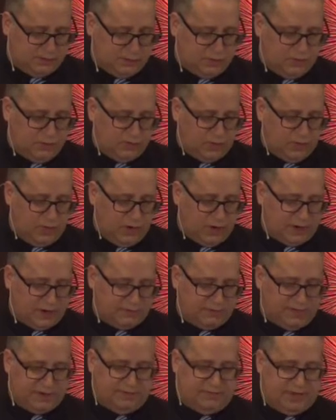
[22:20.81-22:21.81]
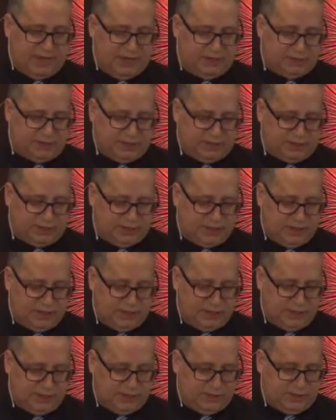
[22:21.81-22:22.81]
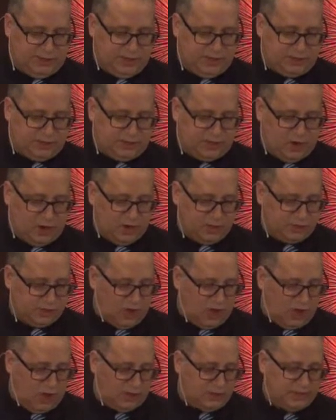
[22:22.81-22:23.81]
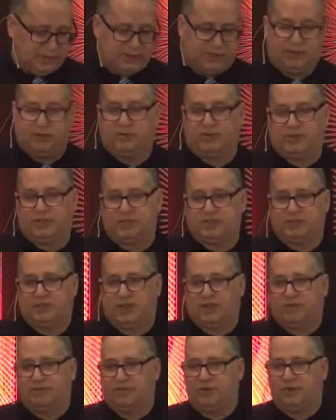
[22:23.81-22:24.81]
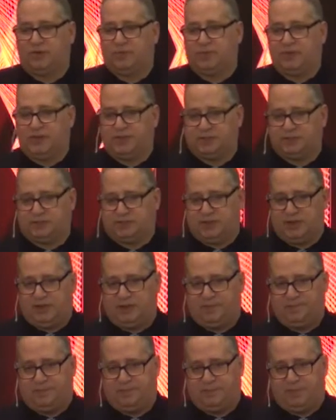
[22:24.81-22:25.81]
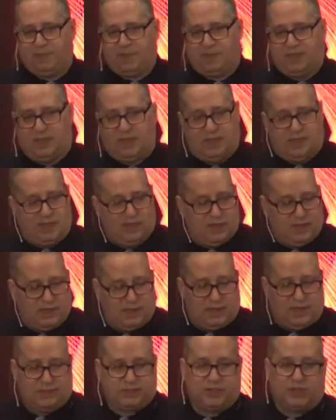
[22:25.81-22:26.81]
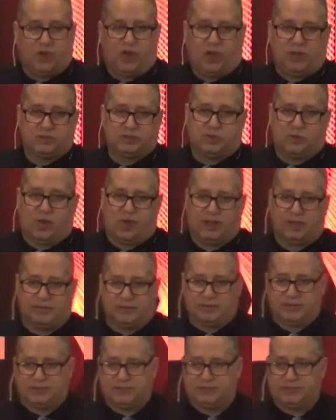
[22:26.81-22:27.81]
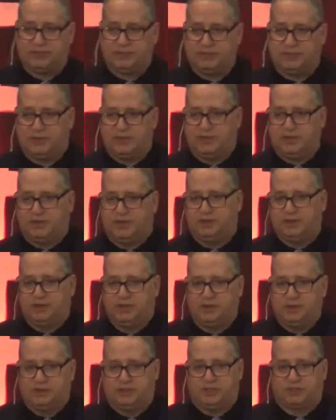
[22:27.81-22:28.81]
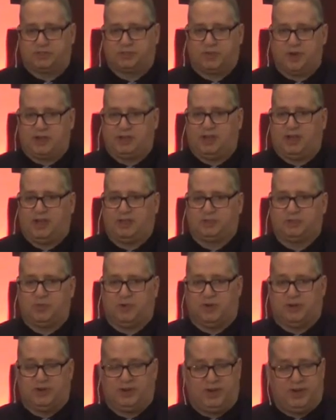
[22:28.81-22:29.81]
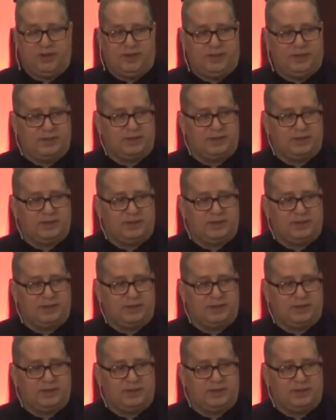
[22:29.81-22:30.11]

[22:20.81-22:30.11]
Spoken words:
do the work of an evangelist. Discharge all the duties of your ministry. That's a call to all of us to spread God's word.